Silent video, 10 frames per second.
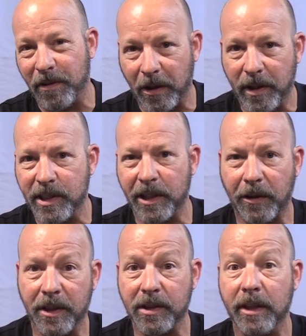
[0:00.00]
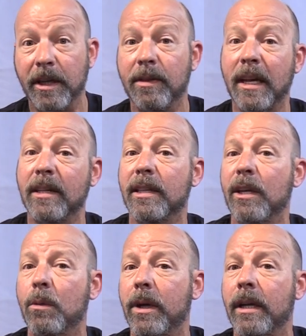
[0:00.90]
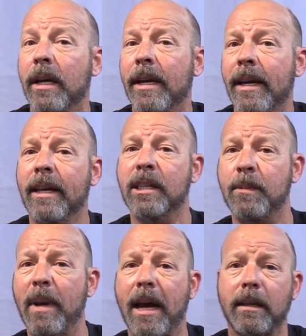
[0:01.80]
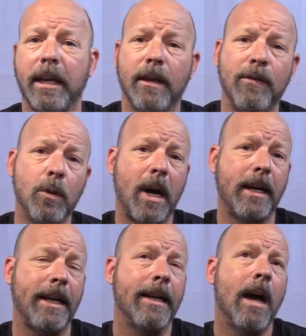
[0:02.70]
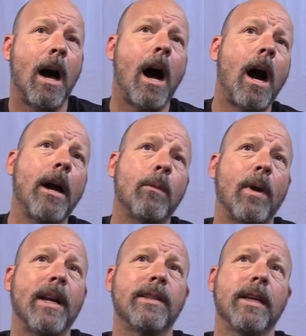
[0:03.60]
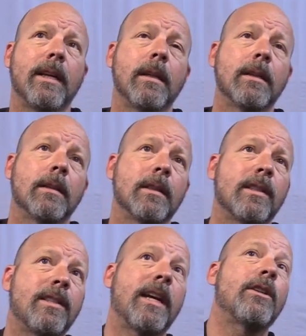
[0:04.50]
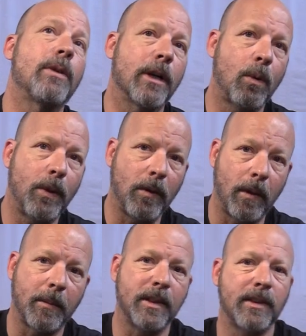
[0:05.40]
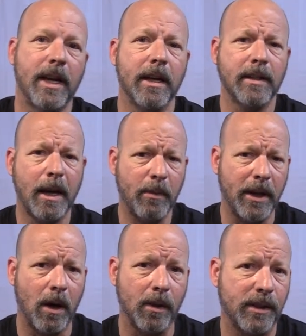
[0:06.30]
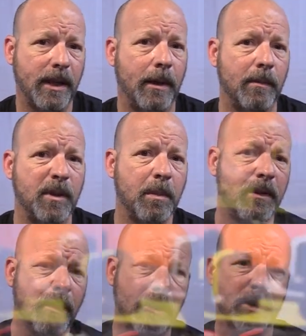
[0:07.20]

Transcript: very seriously and things that you would expect. Like if you had a iRacing centric wheel, I'm gonna say it, because I play all Sims, but if I